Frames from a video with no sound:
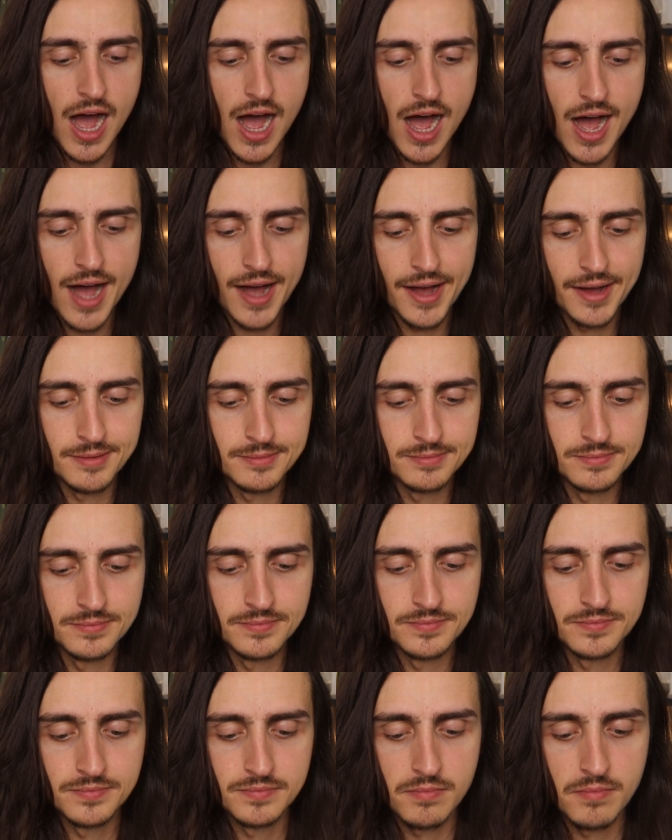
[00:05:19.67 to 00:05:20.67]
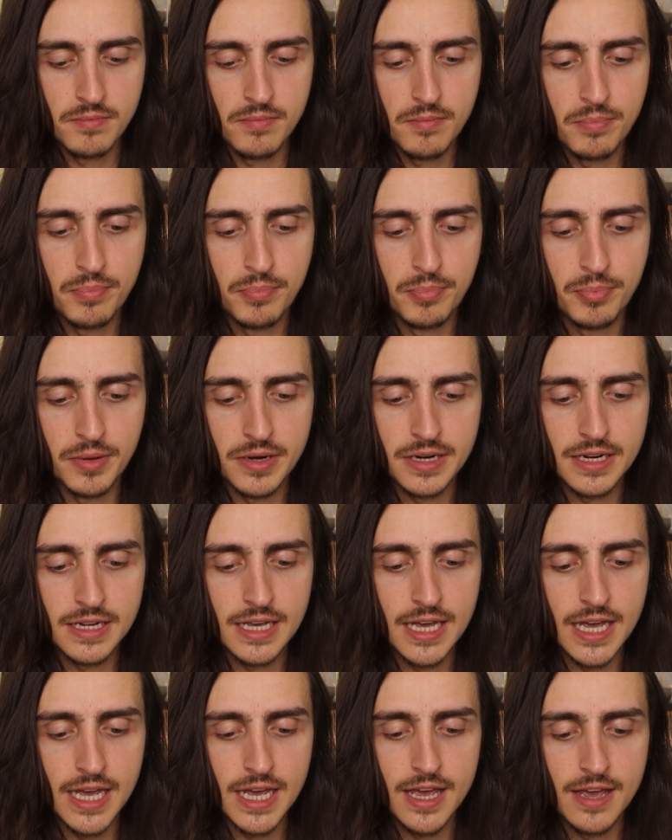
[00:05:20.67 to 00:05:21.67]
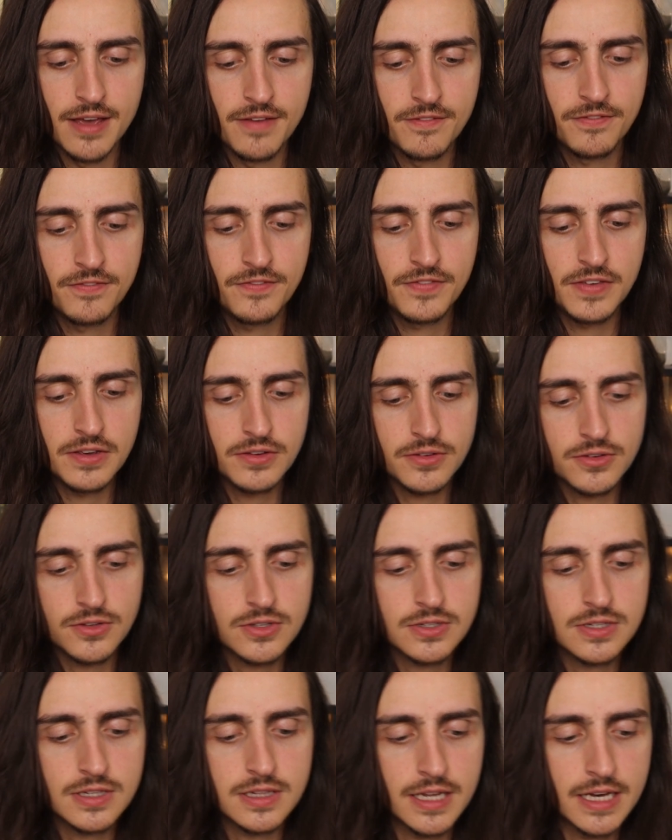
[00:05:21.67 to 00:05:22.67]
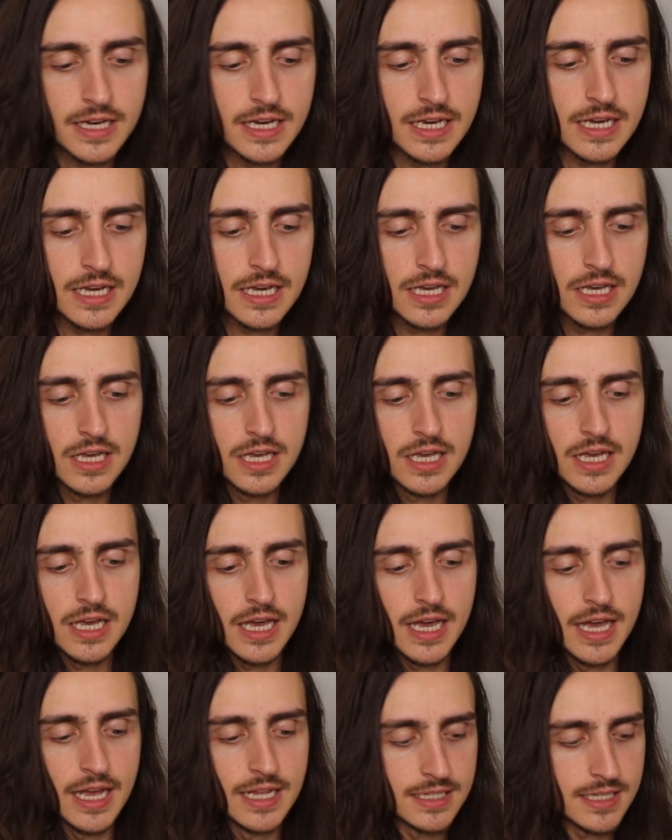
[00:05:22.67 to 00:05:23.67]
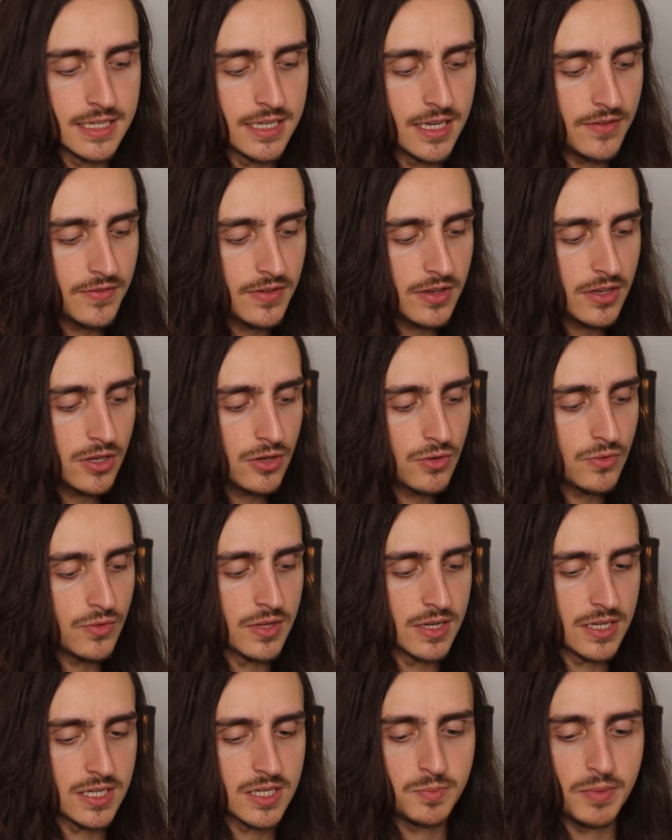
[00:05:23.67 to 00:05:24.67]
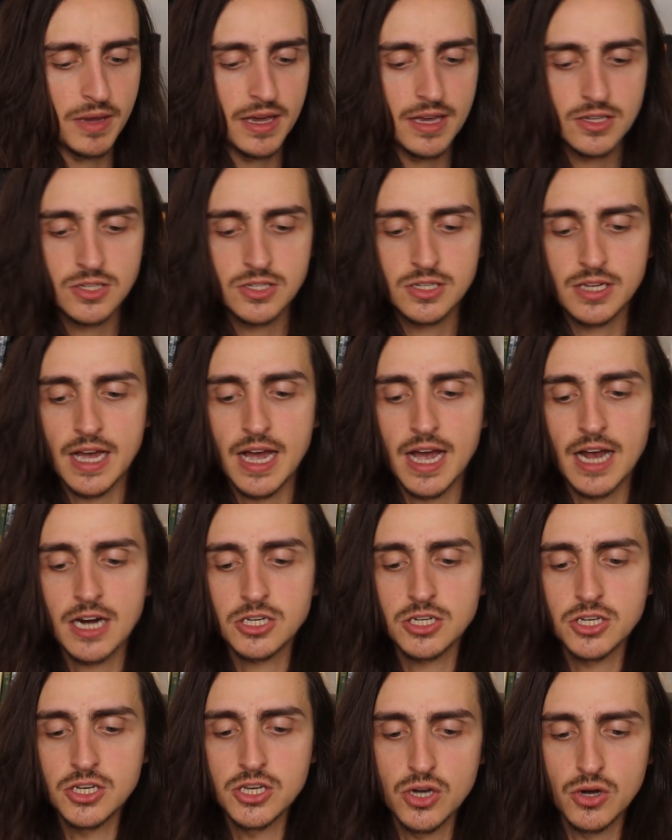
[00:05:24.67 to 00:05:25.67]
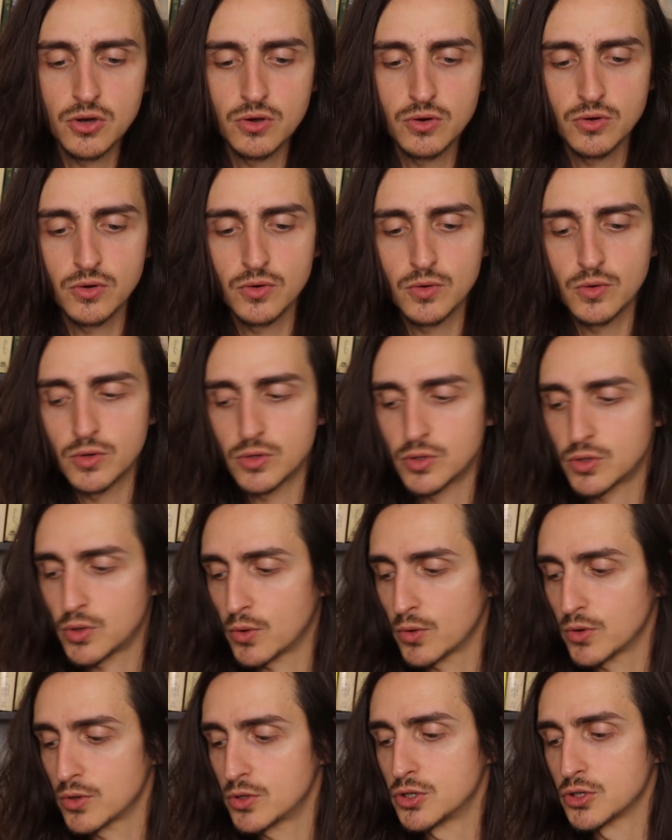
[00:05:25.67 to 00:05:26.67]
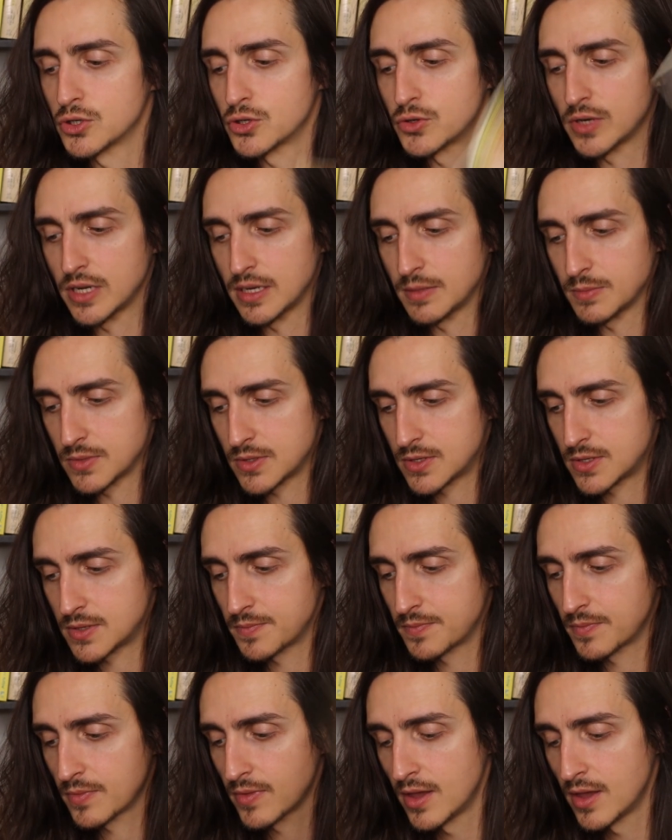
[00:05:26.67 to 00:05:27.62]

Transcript: um, but it feels like it's giving you the space to actually go towards your dreams